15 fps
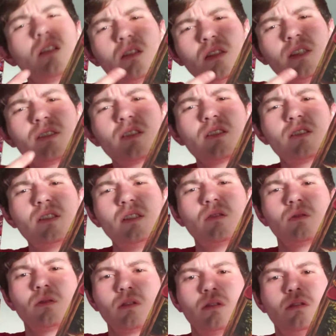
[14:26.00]
this is
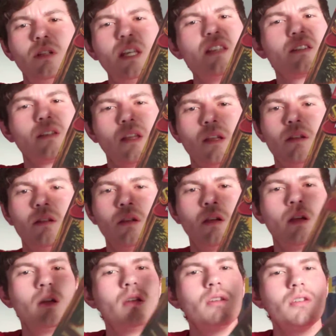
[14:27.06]
sealed, isn't it?
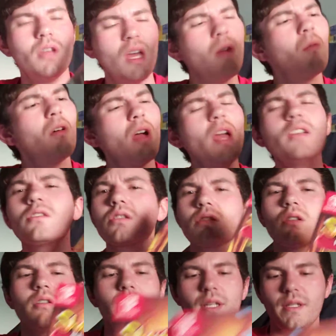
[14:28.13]
It
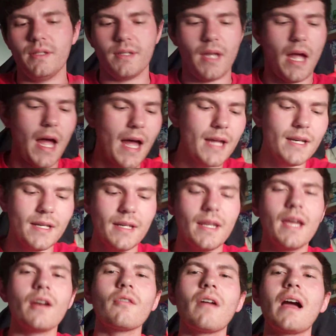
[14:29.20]
sure is. I didn't
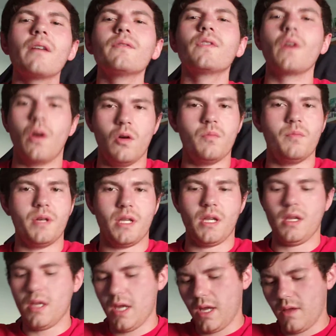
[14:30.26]
get around to opening
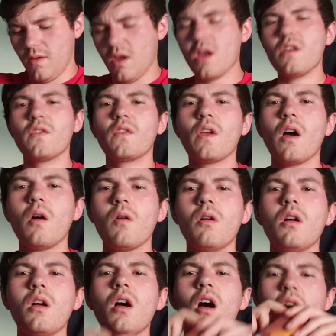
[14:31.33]
it yet. So,
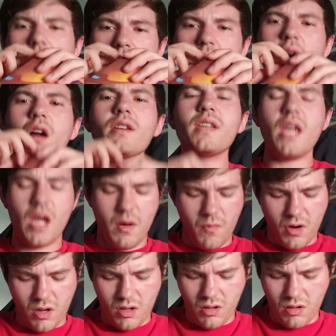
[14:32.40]
on
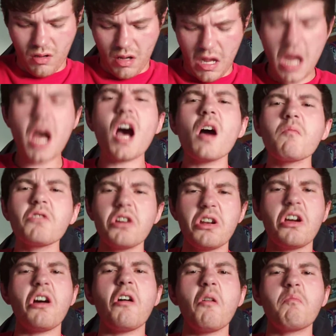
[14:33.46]
camera, I'm
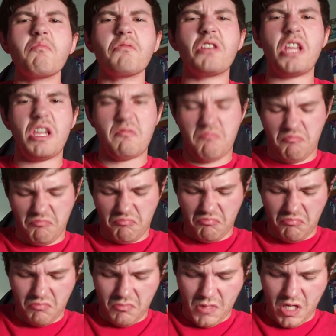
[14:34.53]
gonna open
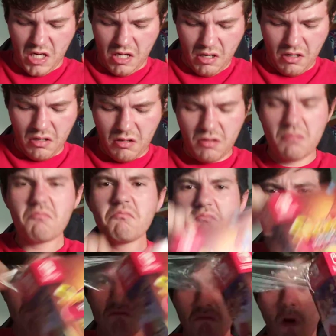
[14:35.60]
it.
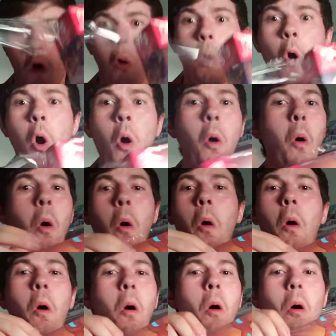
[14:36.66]

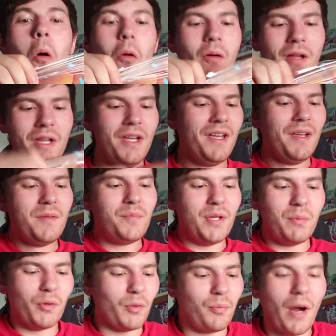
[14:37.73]
Oh,
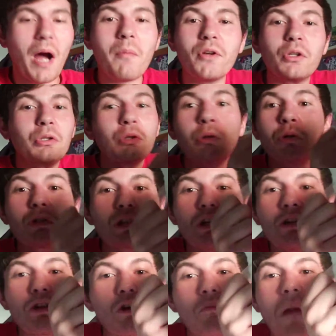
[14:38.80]
people are probably
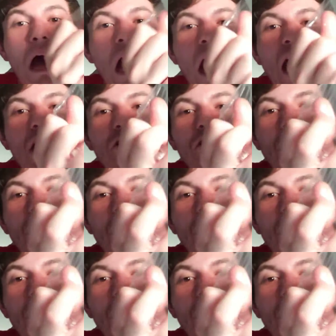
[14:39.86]
losing their mind